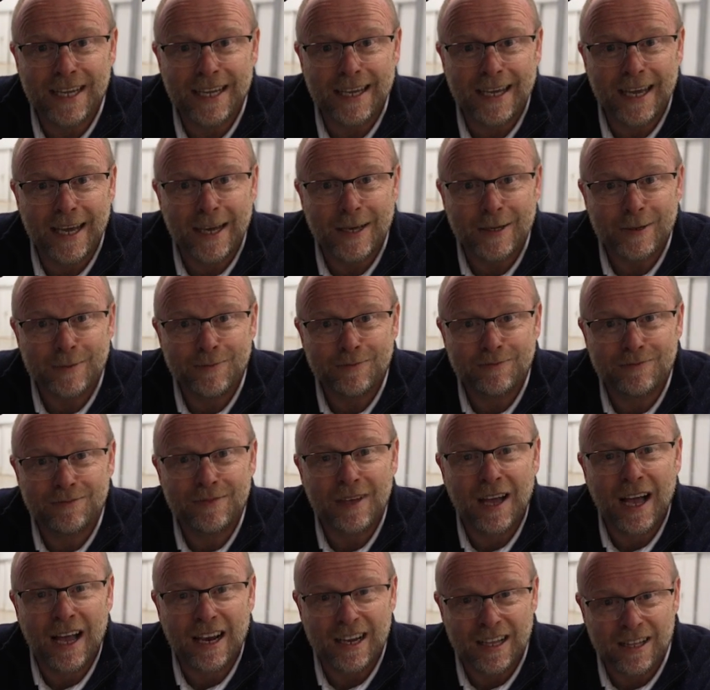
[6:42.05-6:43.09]
you go,
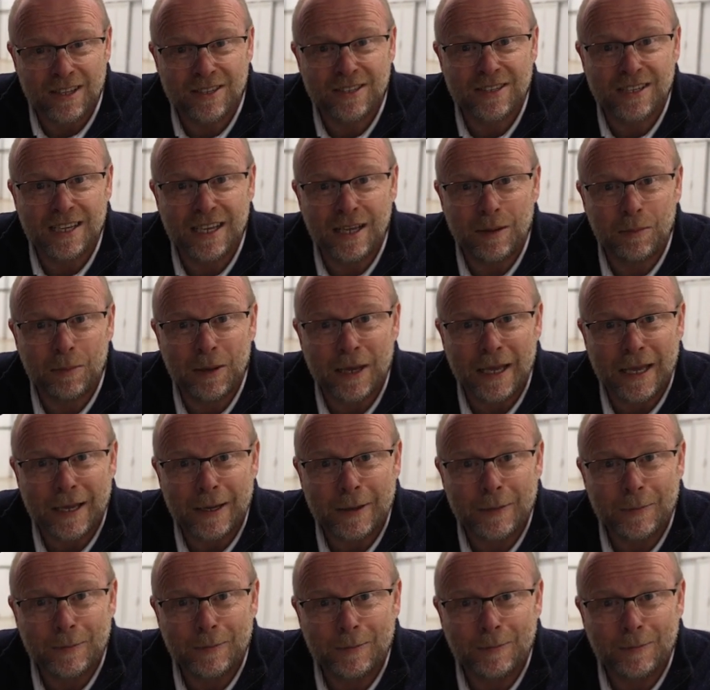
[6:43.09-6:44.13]
a little sneak peek.